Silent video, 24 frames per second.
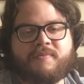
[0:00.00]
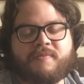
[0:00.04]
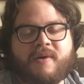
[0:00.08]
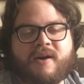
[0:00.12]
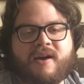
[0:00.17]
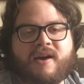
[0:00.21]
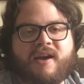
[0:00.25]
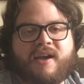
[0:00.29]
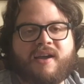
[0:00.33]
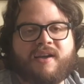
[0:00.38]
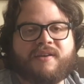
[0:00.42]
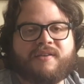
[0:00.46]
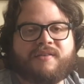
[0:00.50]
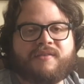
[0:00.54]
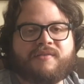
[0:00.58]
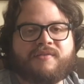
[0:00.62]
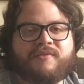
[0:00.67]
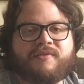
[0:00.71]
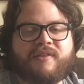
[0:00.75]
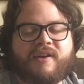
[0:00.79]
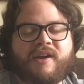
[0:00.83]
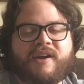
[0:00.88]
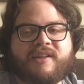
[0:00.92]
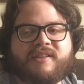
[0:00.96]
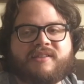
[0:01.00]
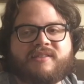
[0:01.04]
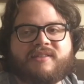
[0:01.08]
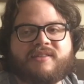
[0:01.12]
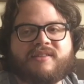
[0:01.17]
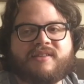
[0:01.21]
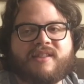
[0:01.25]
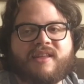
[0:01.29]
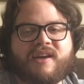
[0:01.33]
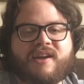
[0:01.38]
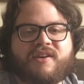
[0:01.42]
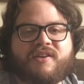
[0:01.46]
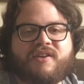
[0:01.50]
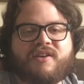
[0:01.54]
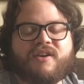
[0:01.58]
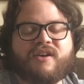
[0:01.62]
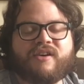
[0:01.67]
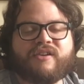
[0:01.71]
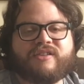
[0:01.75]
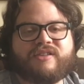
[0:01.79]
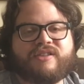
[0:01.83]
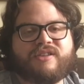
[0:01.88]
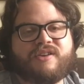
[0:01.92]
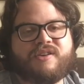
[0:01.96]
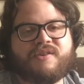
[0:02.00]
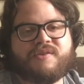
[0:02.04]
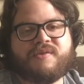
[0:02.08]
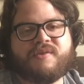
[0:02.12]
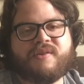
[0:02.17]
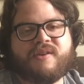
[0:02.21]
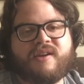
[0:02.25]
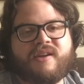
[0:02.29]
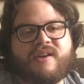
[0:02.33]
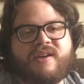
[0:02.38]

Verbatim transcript: my friends that are also